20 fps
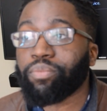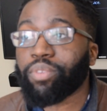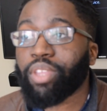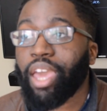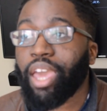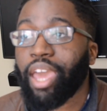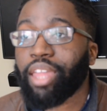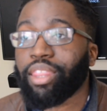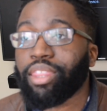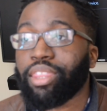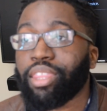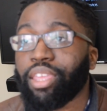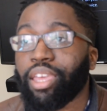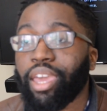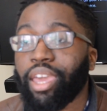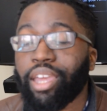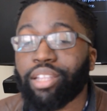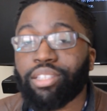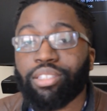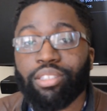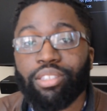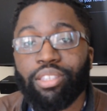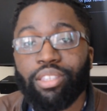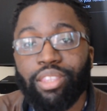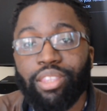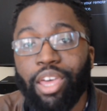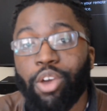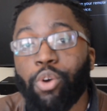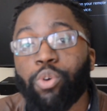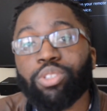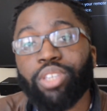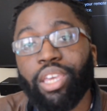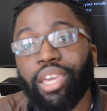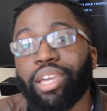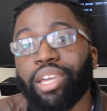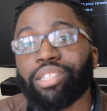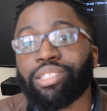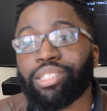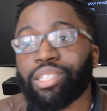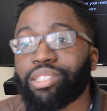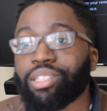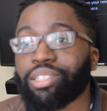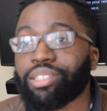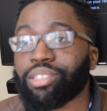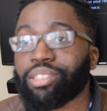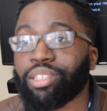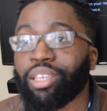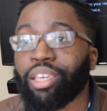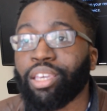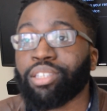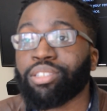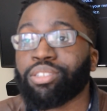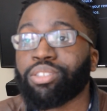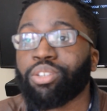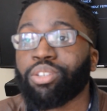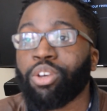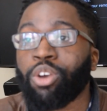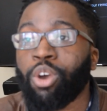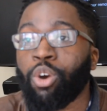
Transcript: And it's those inconsistencies